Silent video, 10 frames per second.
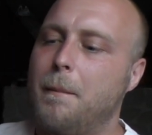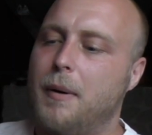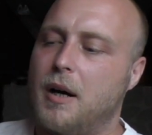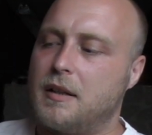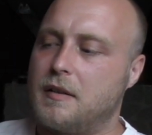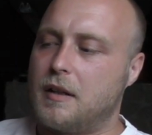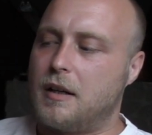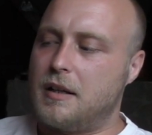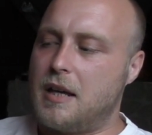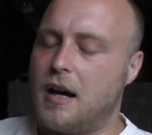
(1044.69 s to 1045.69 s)
But
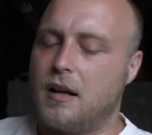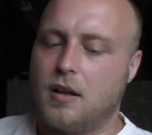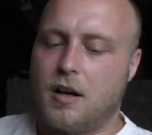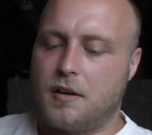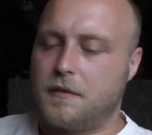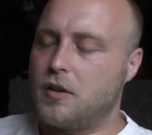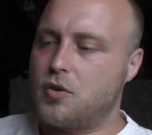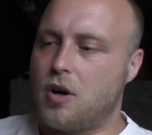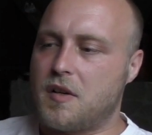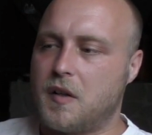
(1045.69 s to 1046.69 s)
yeah, a lot of the
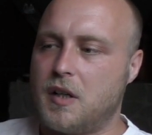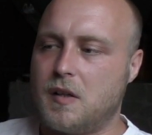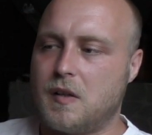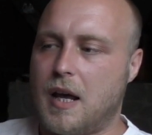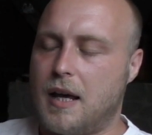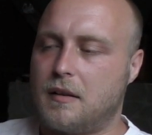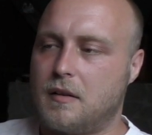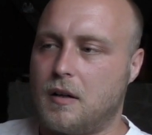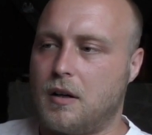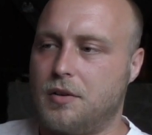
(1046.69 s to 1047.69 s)
atrocities that
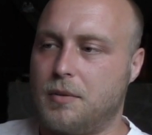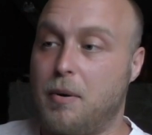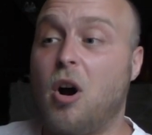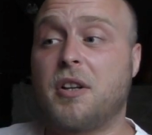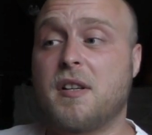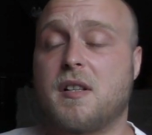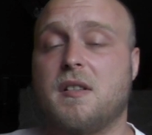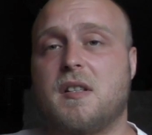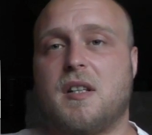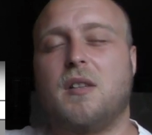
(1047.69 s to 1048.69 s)
the
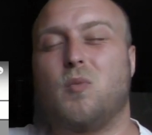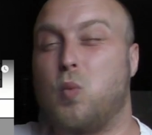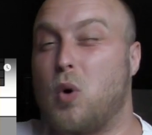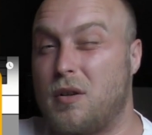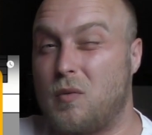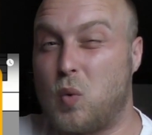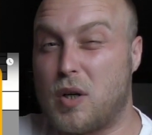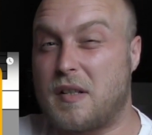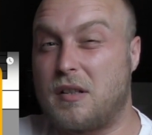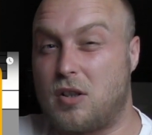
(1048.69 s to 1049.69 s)
partisans did
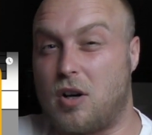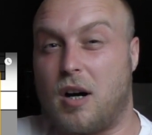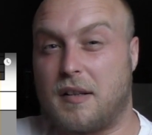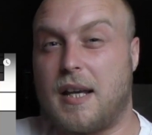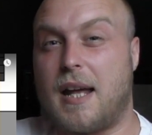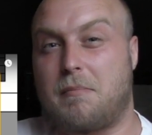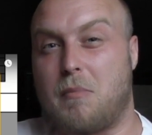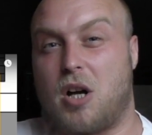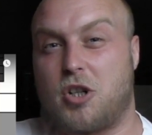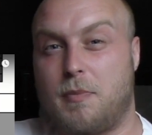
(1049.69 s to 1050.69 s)
wasn't talked that
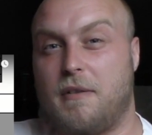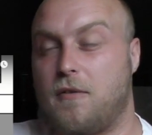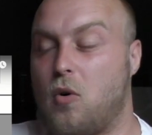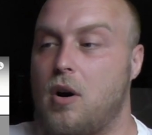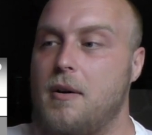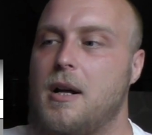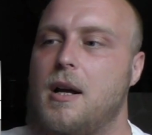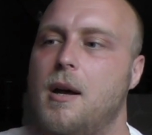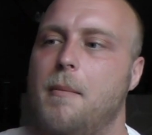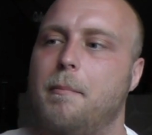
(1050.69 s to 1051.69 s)
much before,
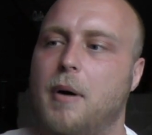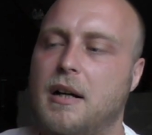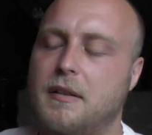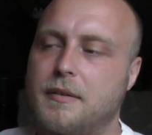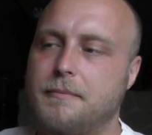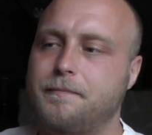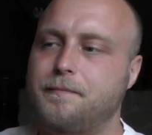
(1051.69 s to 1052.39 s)
but